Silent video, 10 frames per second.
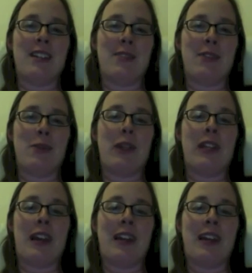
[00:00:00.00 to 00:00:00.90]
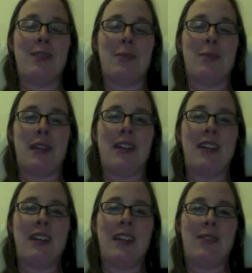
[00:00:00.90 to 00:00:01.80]
I feel really lucky to be
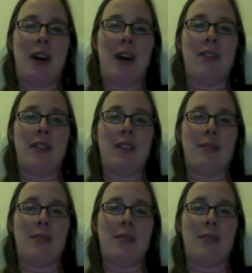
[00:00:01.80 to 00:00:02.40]
involved in these